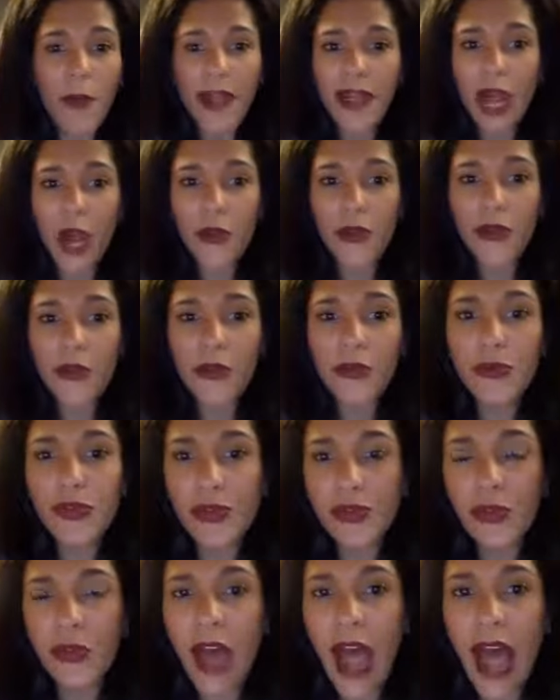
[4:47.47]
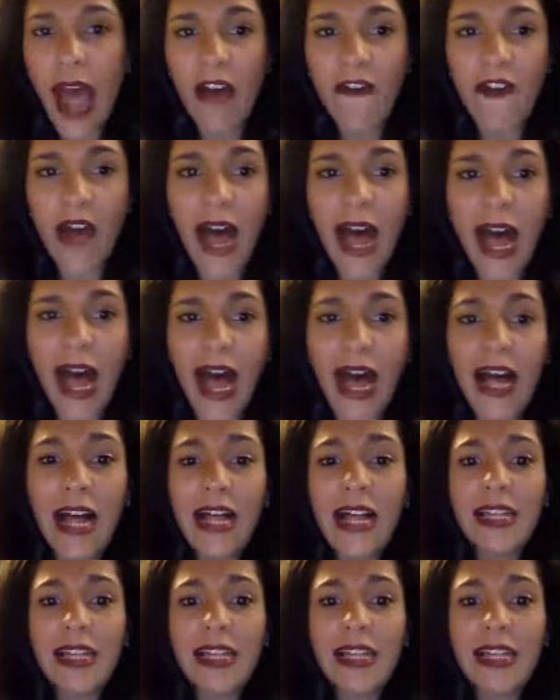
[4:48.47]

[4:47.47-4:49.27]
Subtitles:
now you should have a